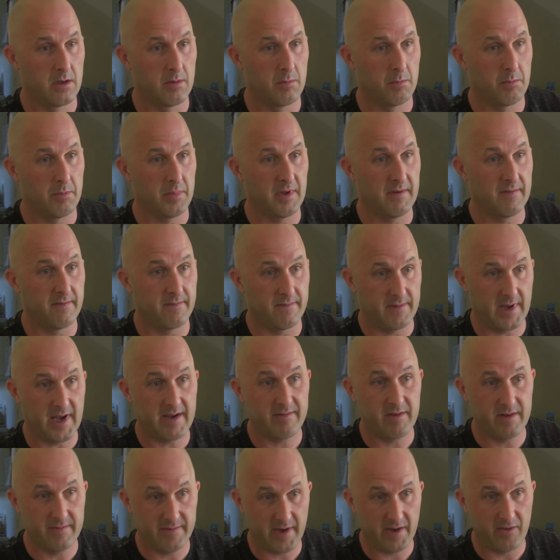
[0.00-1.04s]
be
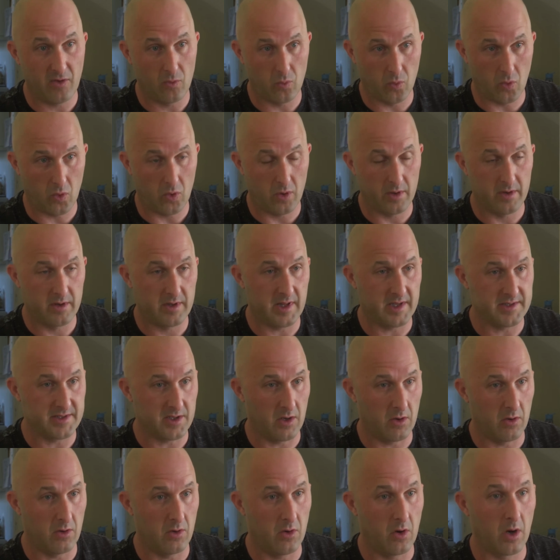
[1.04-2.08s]
very, very warned, there's a
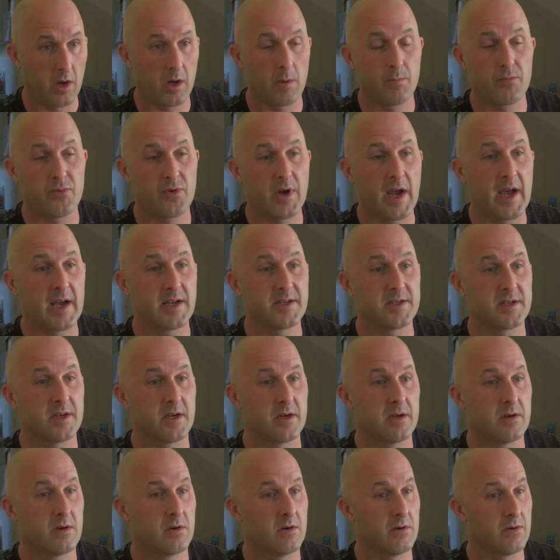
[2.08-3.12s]
lot of pressure
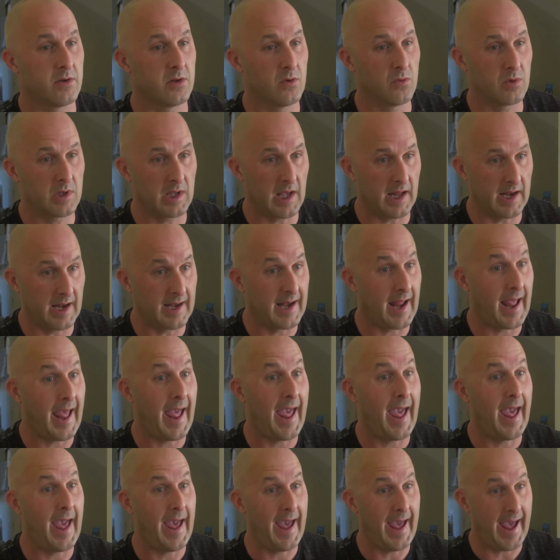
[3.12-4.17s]
on you getting
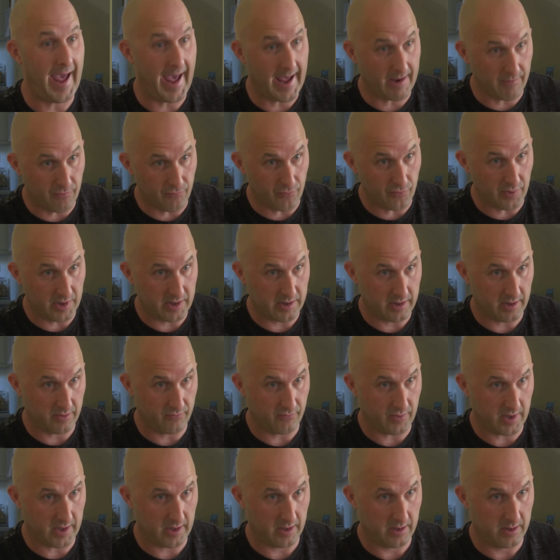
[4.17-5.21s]
everything
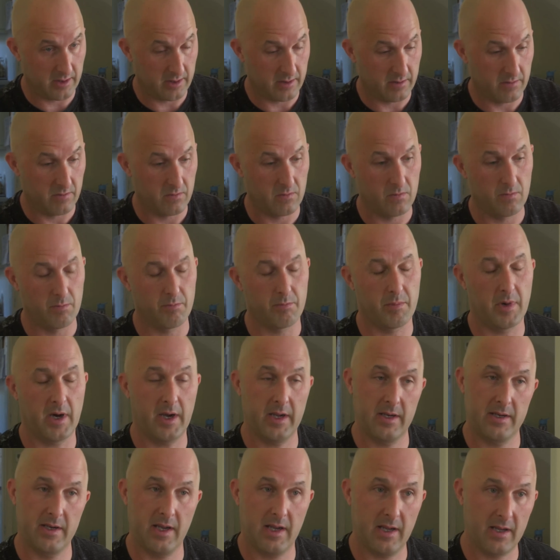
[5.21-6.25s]
right. By
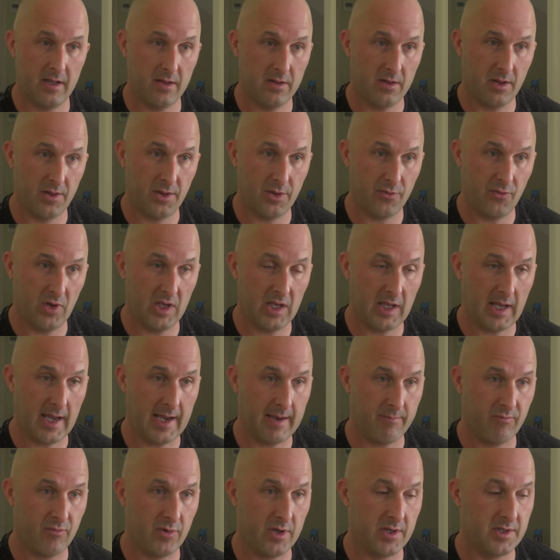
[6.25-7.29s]
taking the 3
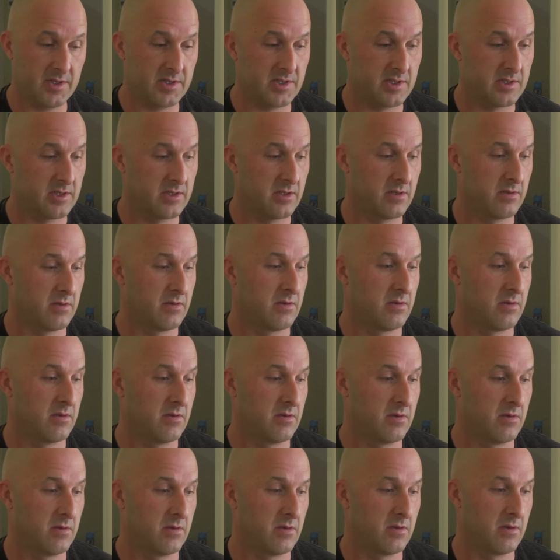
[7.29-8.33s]
cameras,
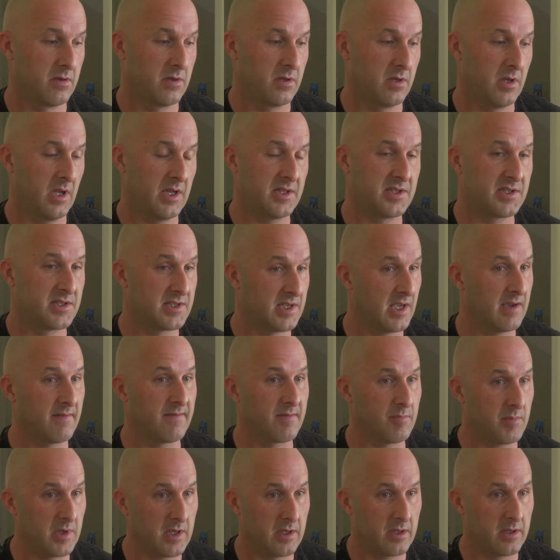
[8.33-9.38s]
it saved
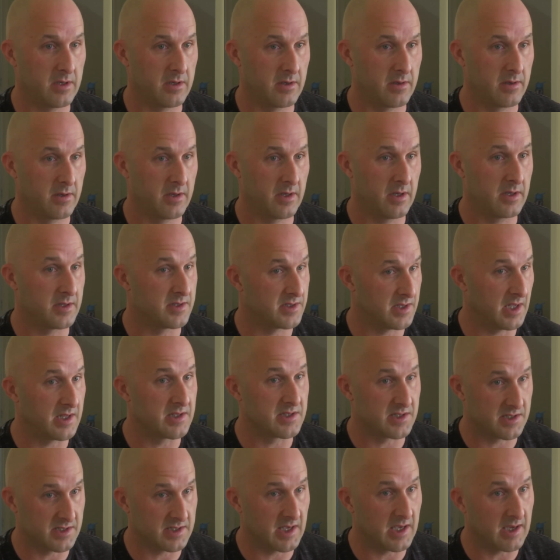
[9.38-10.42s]
me. It
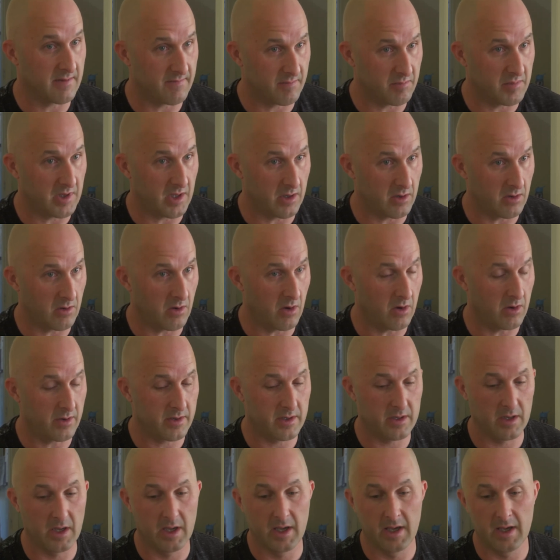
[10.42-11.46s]
saved me a lot.
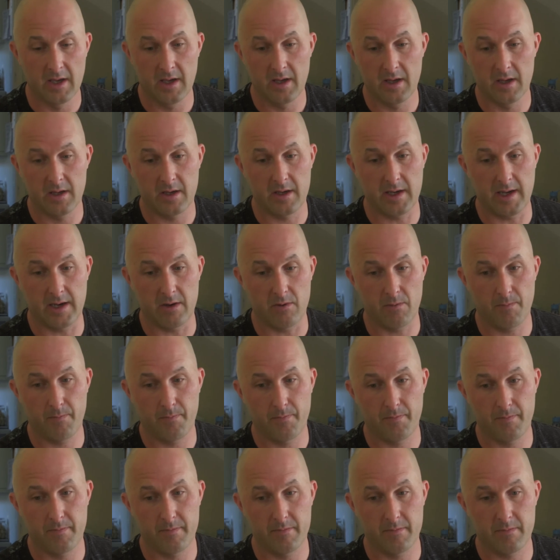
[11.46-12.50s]
Now,
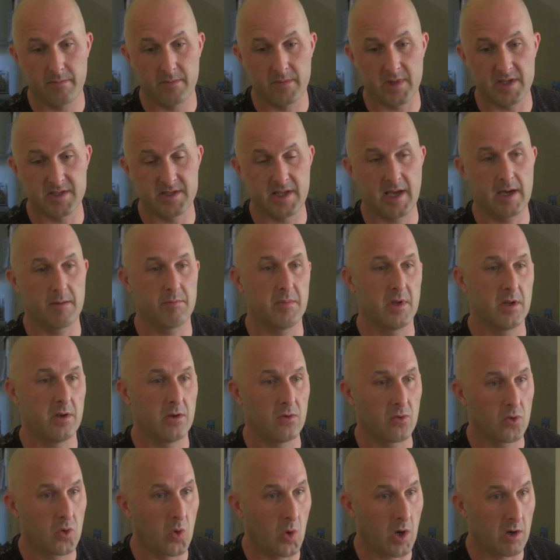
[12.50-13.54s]
Does that mean you
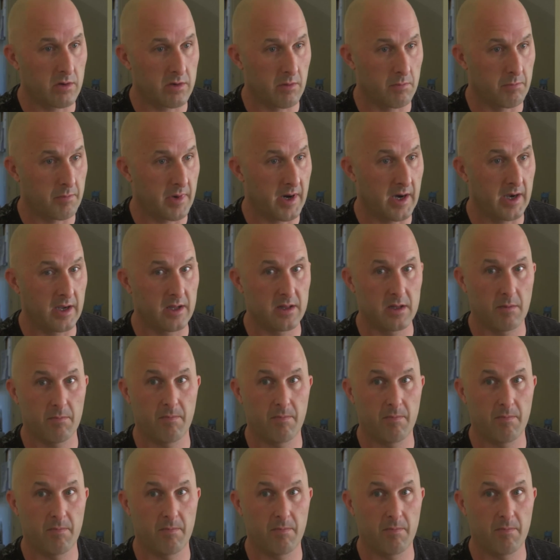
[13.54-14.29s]
go out and buy the